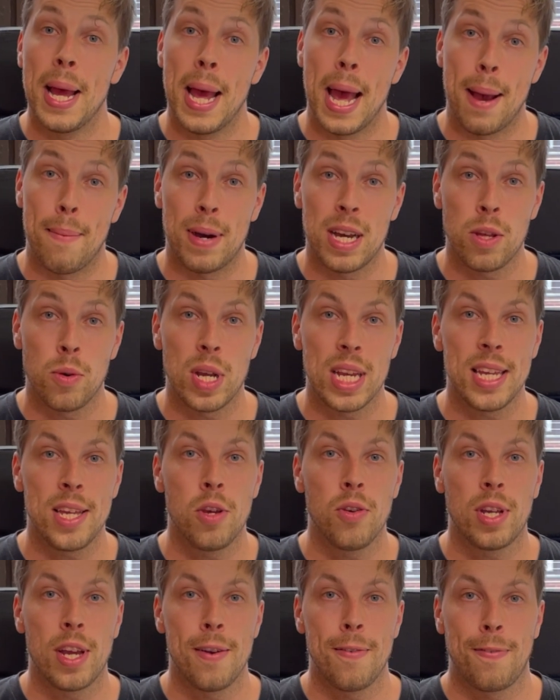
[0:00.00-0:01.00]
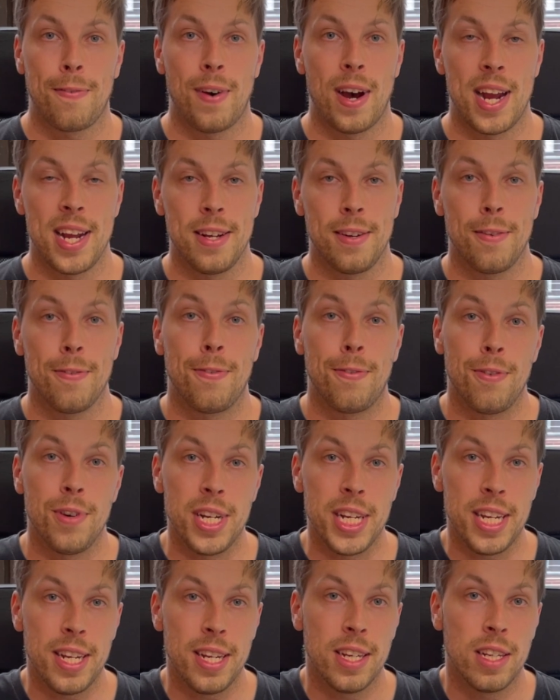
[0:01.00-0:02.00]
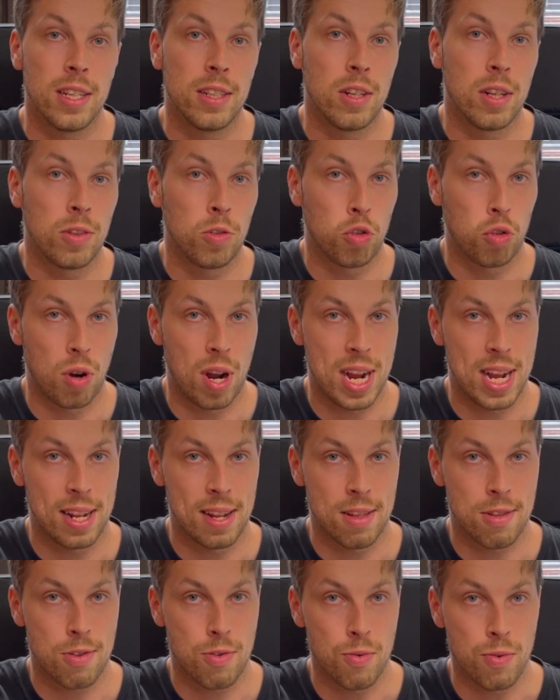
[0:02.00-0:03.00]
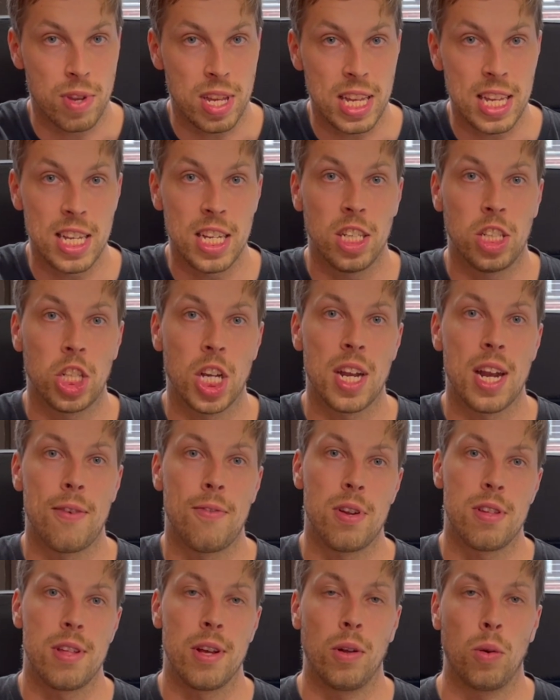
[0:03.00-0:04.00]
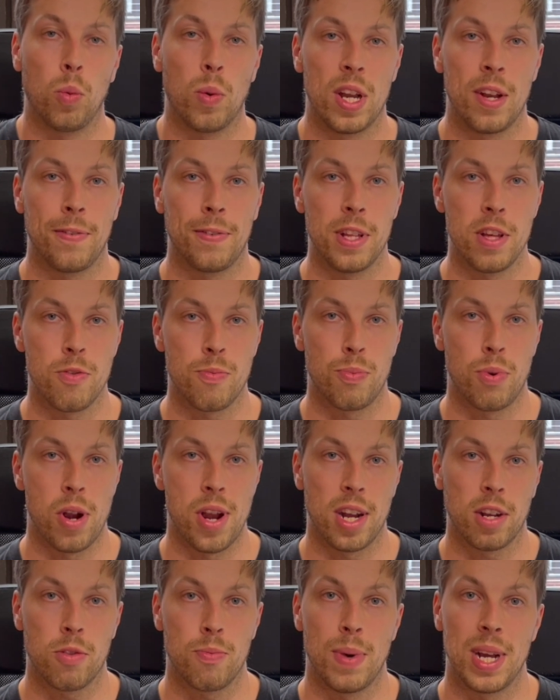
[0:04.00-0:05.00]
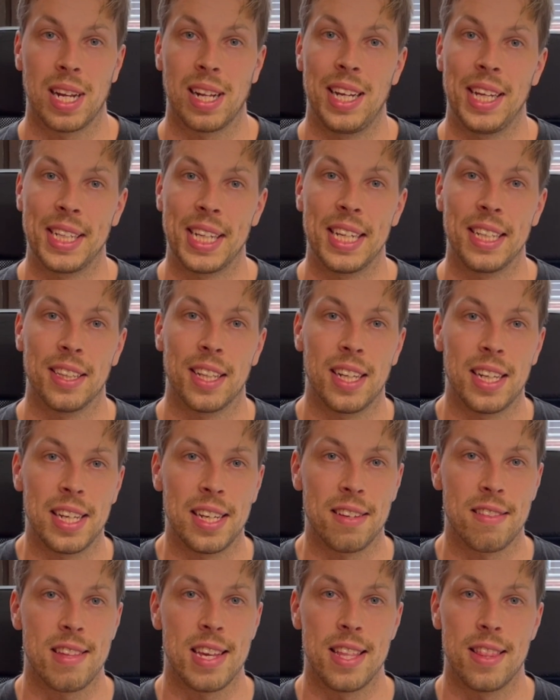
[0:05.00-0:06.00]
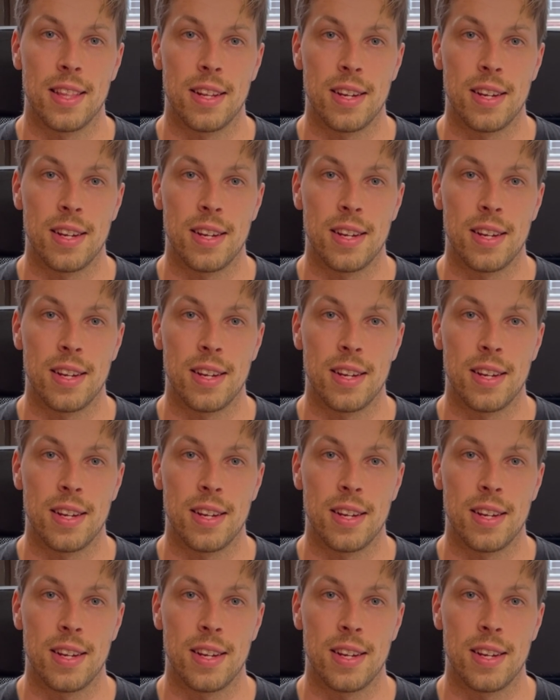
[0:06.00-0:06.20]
And by the way, you can find free trials to each and every single one of these products by clicking the links in the